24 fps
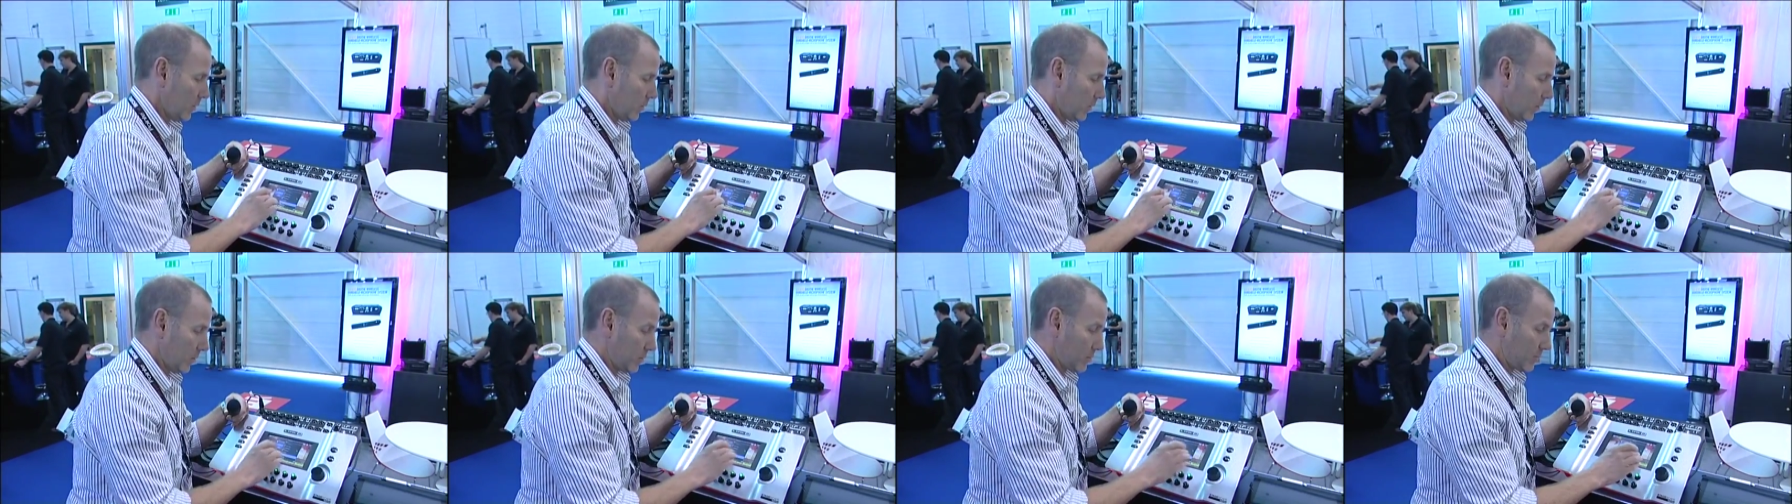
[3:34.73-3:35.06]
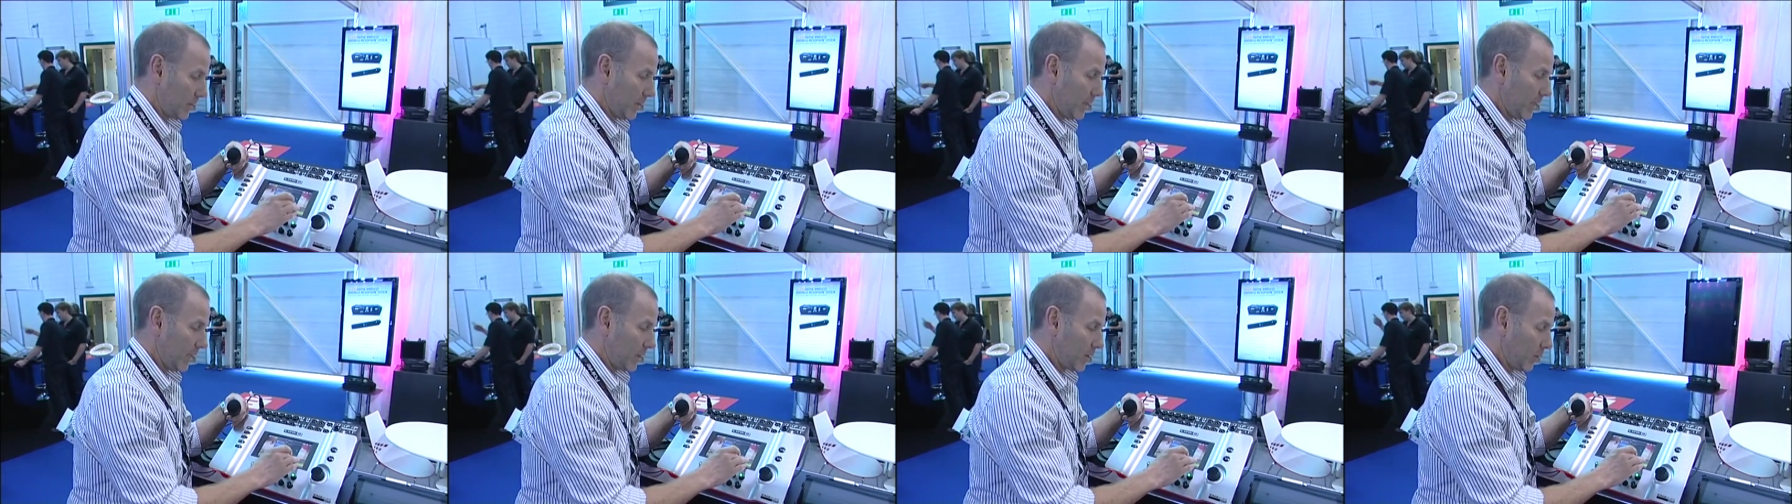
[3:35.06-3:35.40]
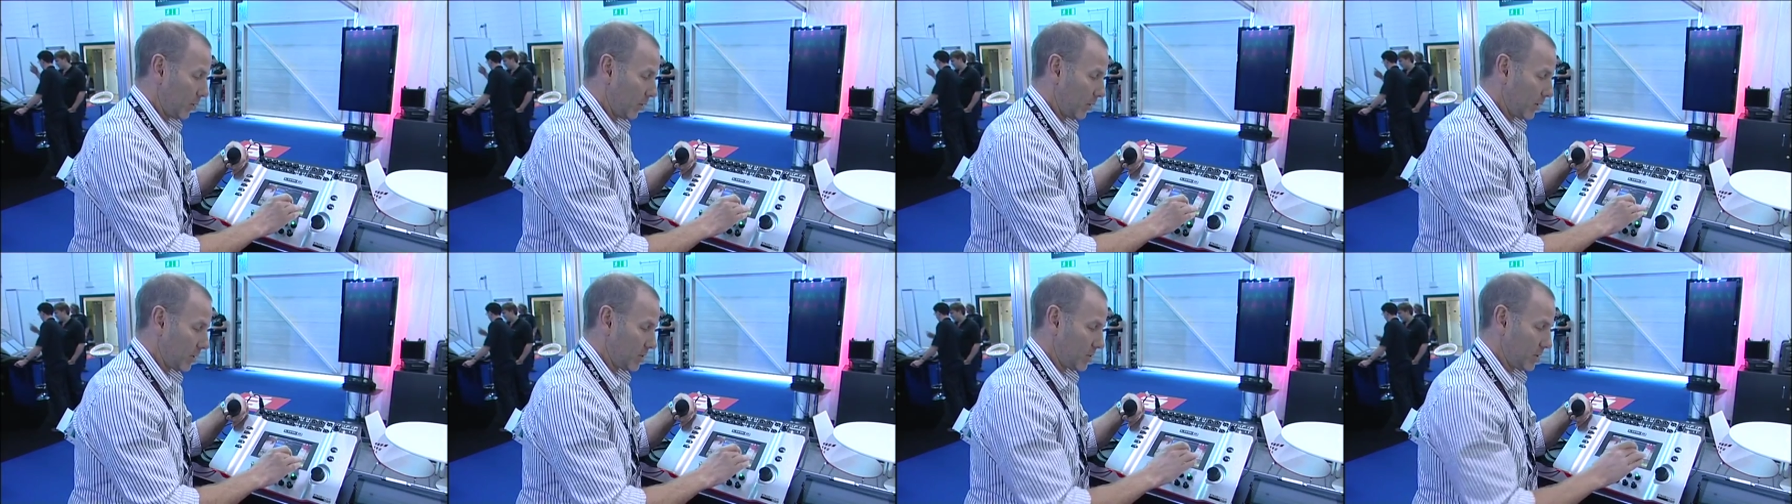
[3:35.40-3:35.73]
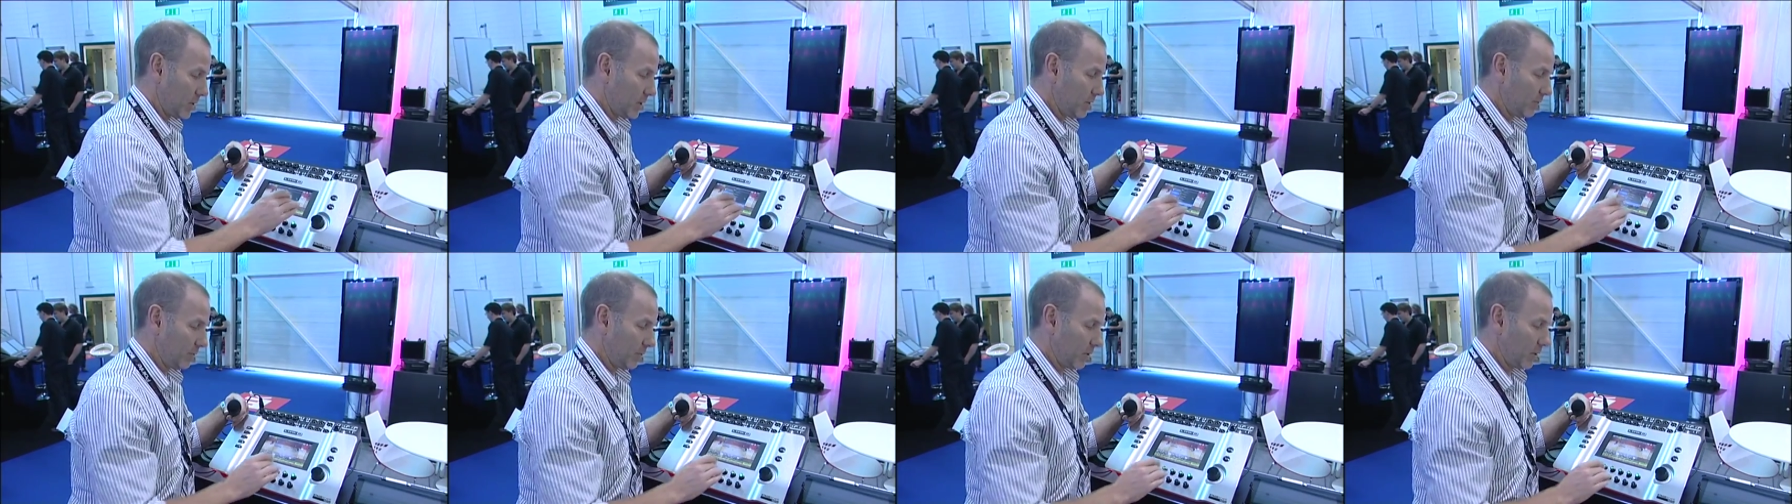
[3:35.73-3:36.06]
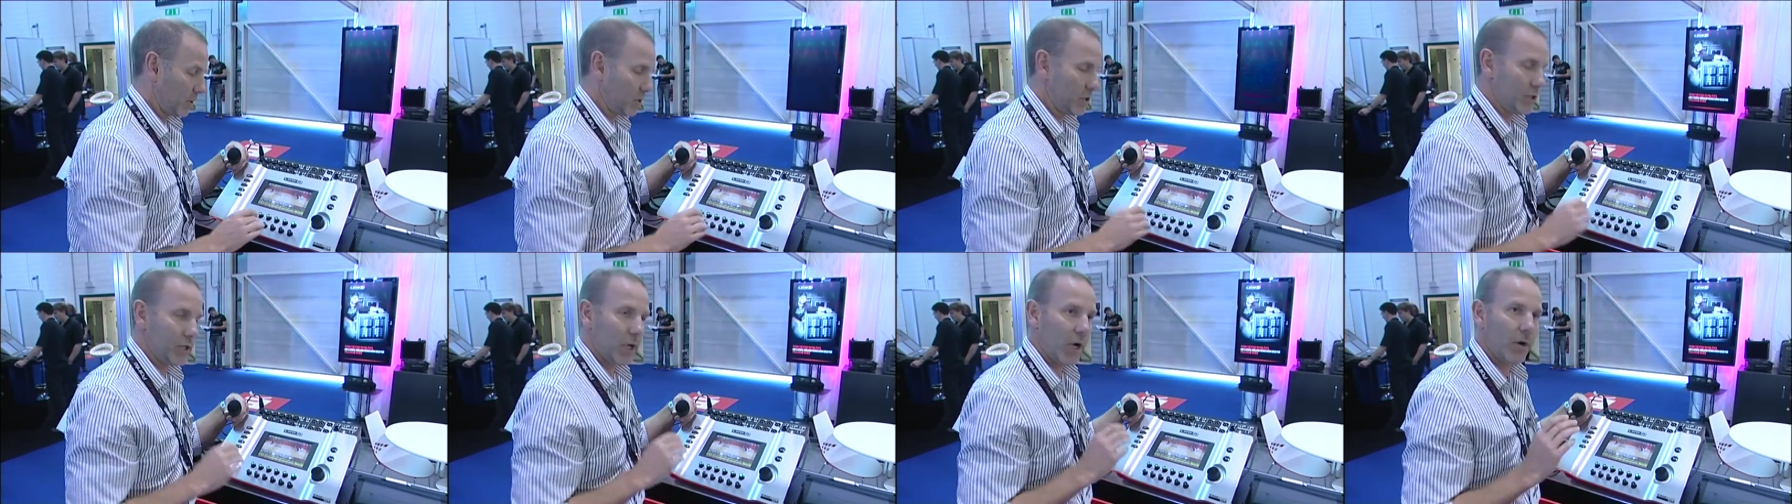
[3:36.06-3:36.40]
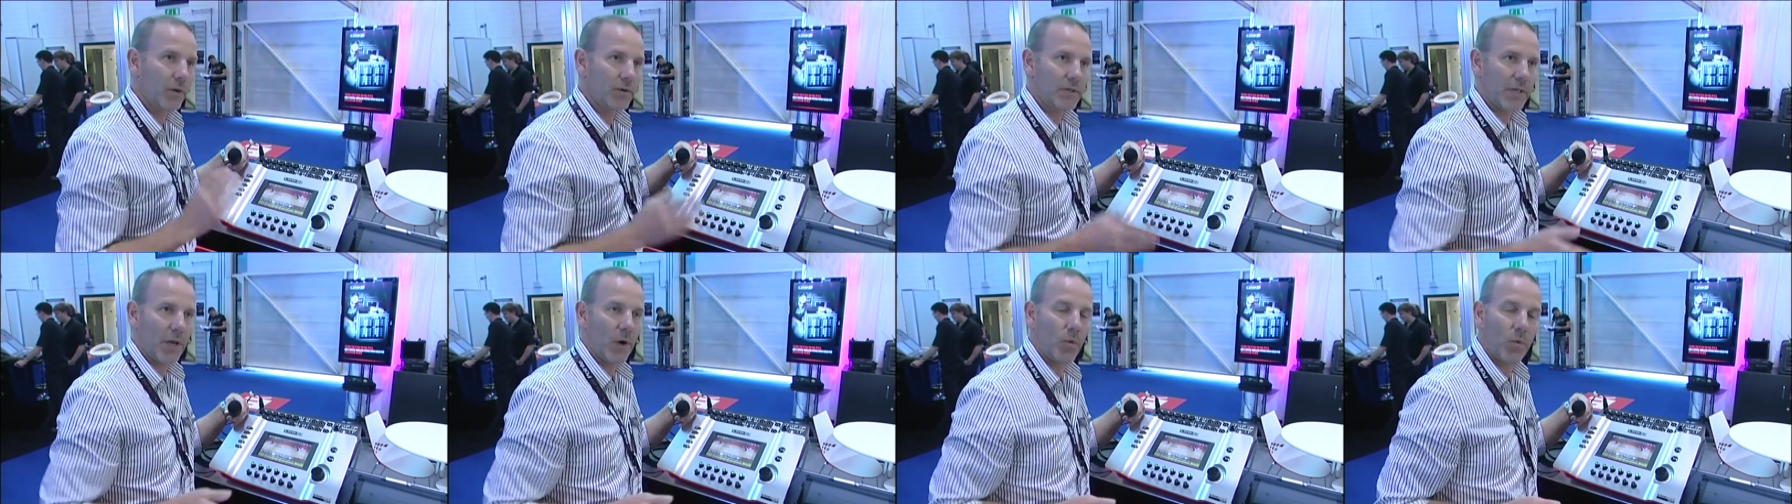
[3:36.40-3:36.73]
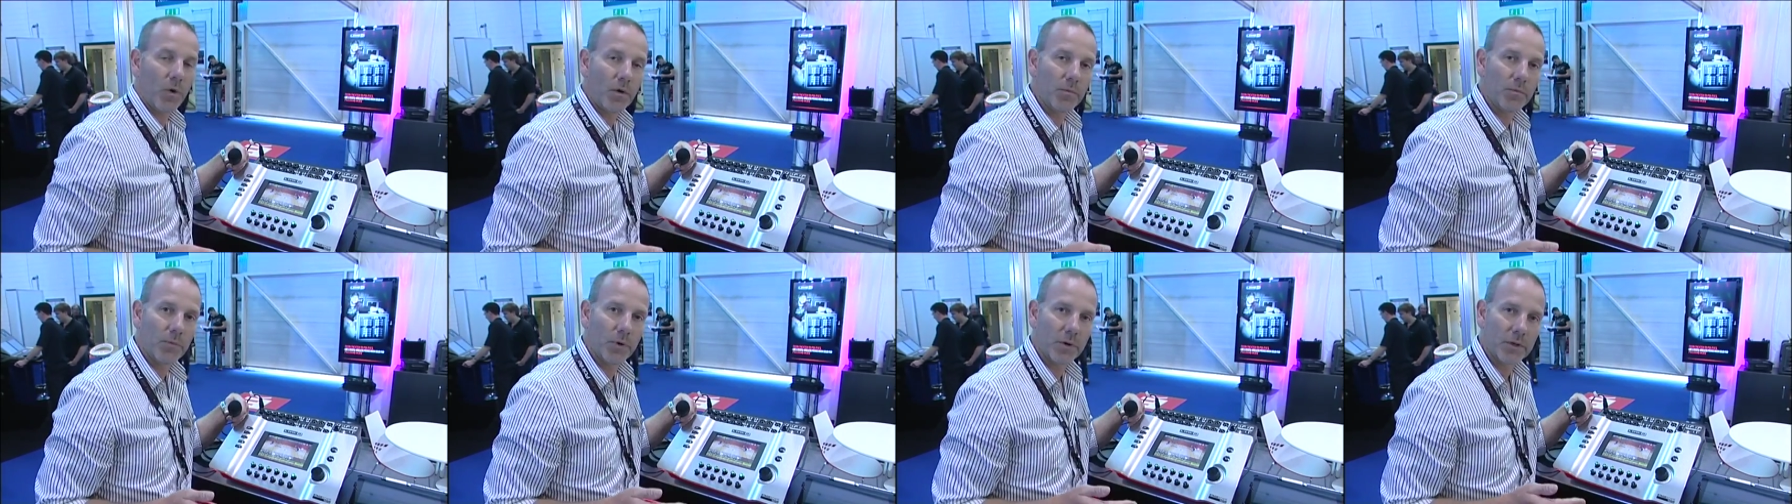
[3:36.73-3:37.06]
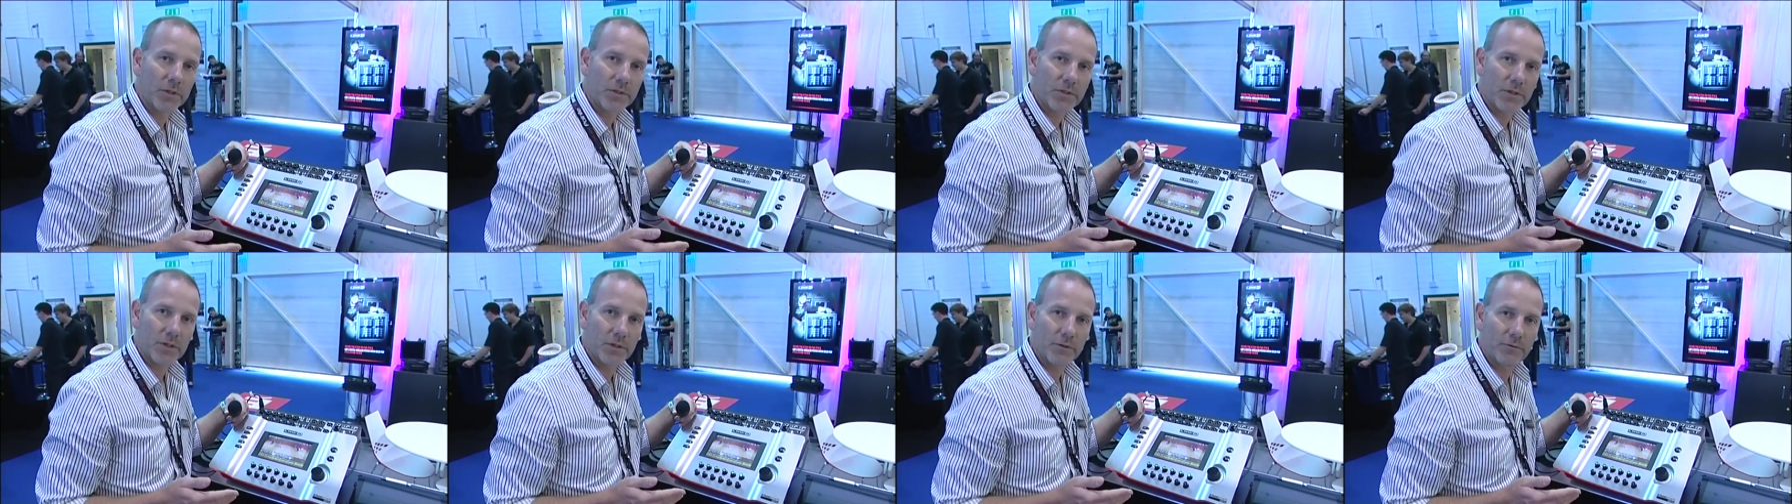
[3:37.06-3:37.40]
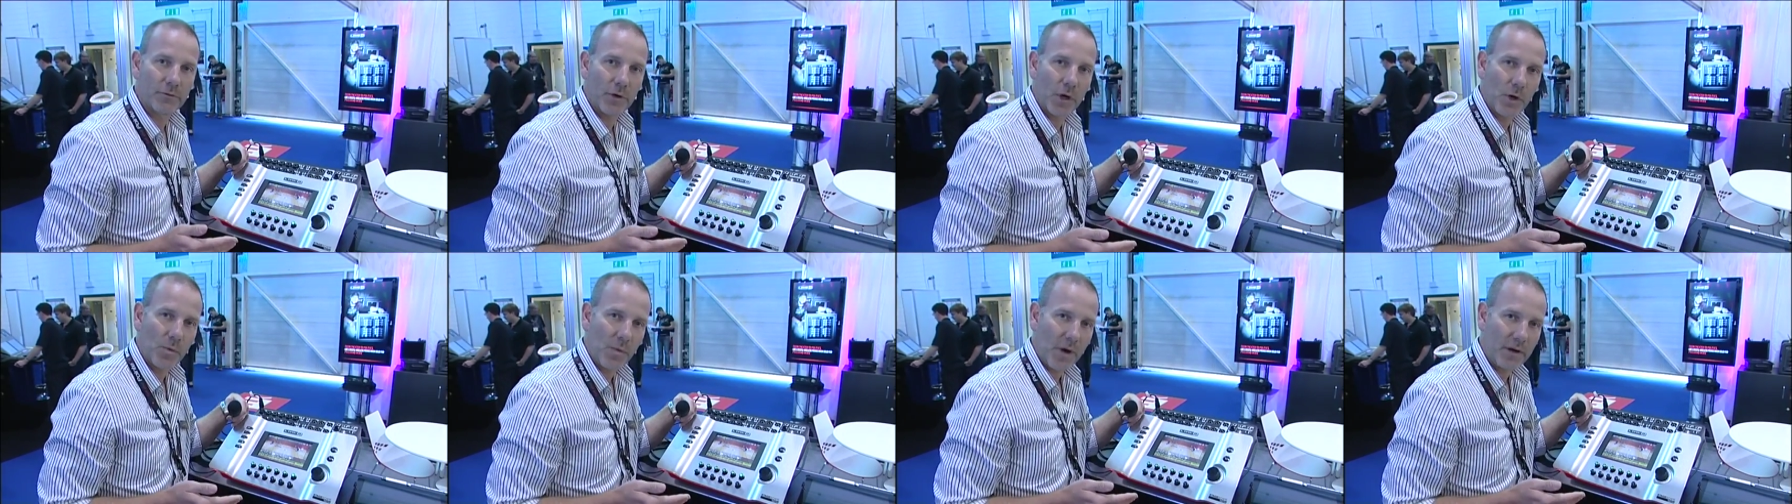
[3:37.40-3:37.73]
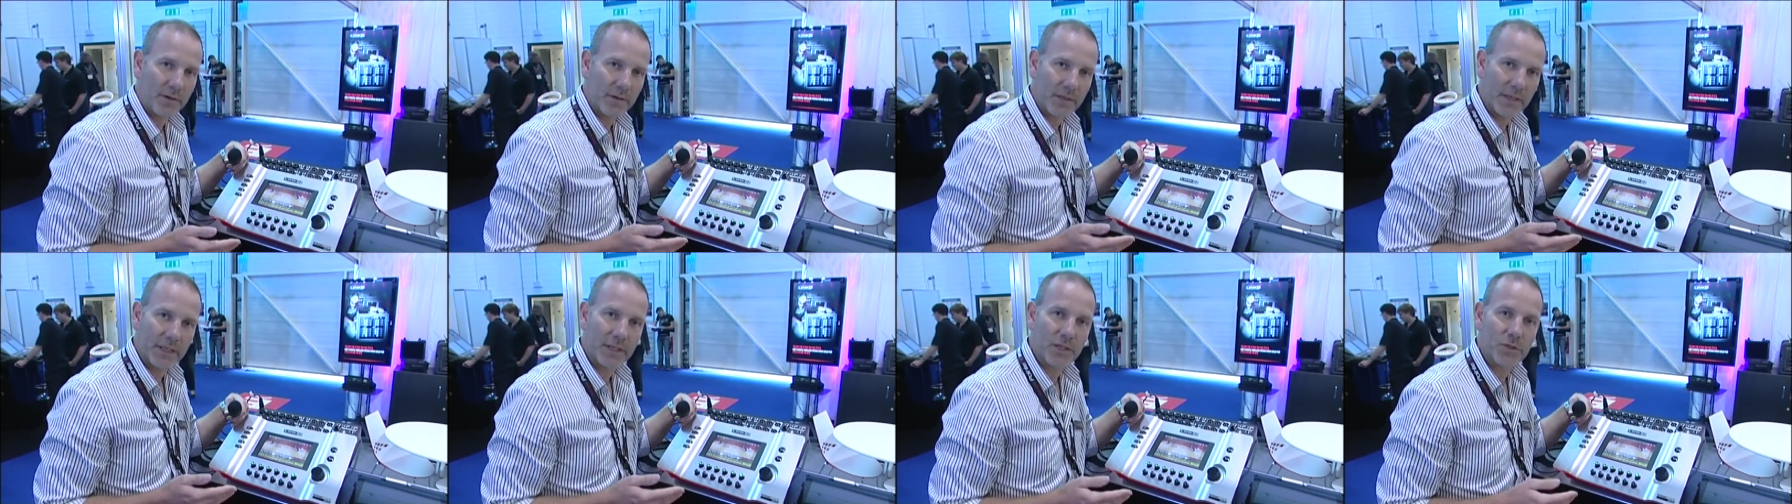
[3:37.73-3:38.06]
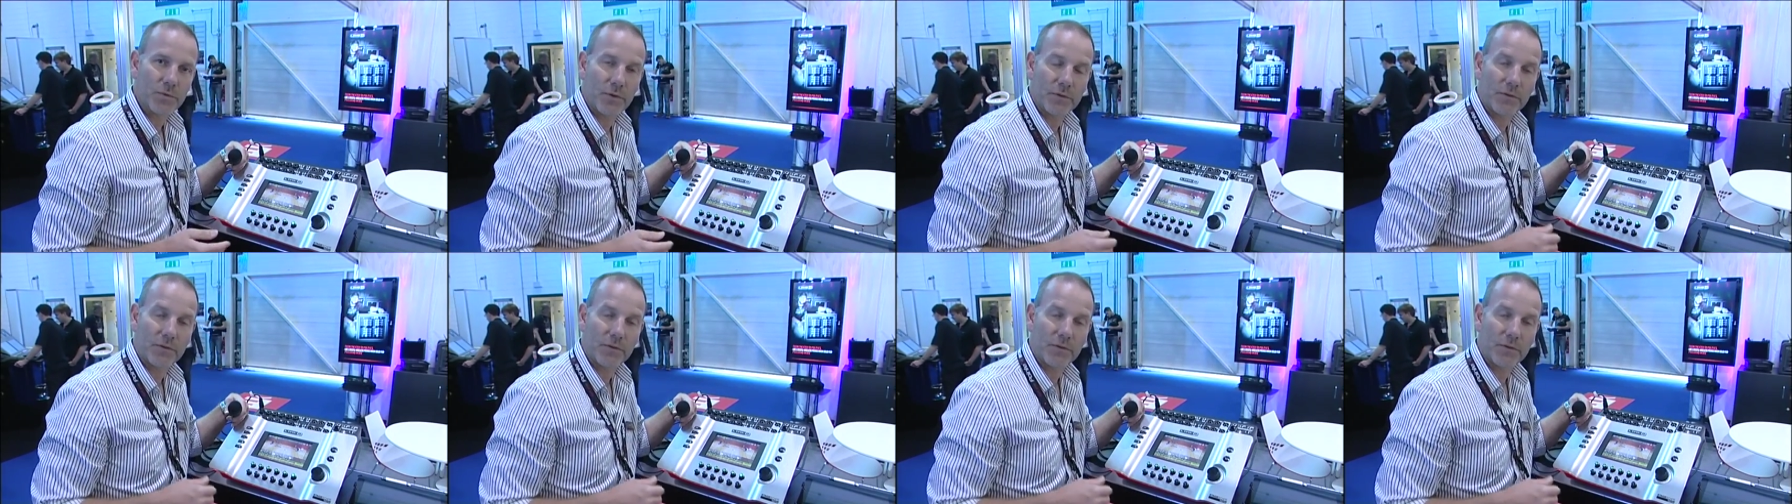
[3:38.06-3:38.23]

What's really cool is new for the show is our 1.2 firmware release.